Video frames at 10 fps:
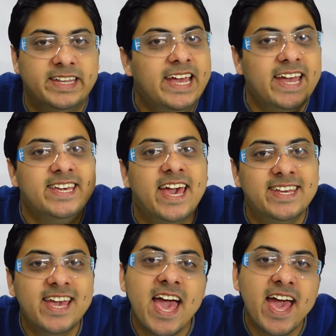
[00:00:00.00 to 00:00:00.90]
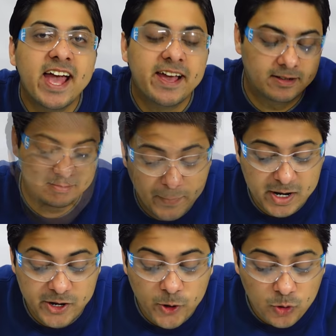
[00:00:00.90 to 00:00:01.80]
Yeah, yeah, yeah.
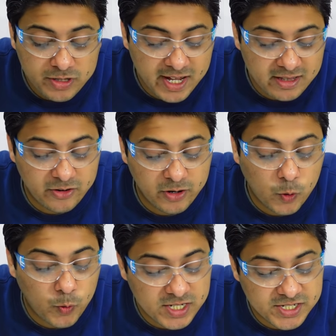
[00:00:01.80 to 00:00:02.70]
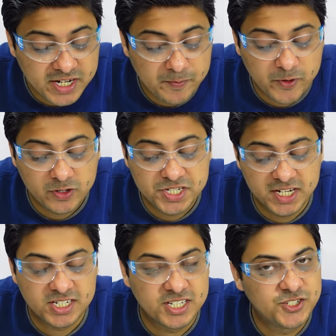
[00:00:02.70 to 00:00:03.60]
But note that the requested
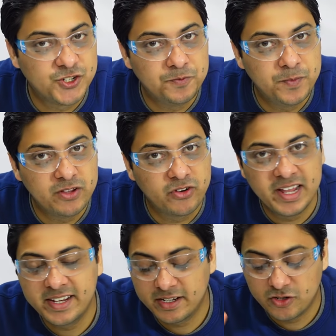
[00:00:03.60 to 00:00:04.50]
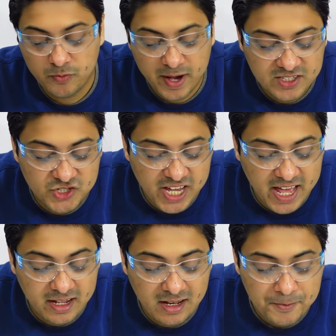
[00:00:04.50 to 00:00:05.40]
project should be related to my
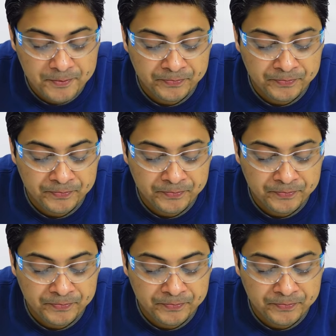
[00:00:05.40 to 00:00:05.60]
channel.